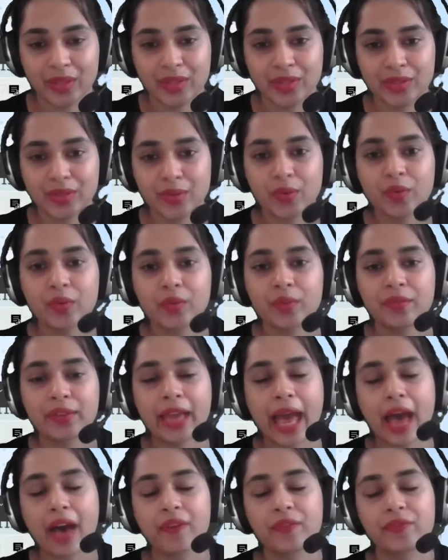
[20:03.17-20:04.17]
So we
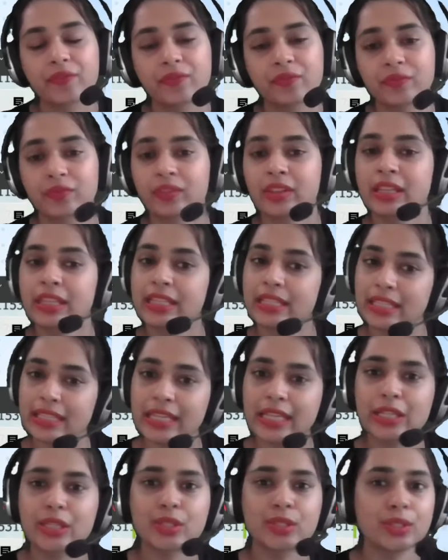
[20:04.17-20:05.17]
have
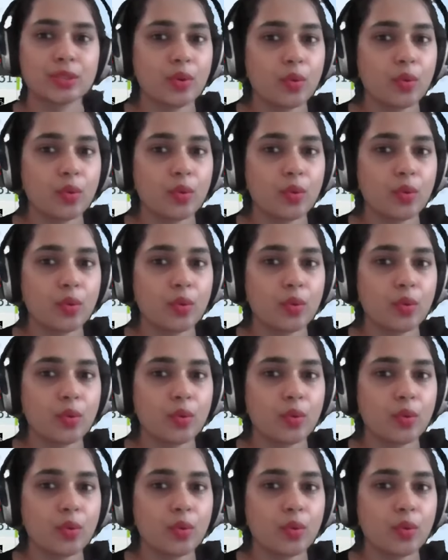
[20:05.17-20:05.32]
since so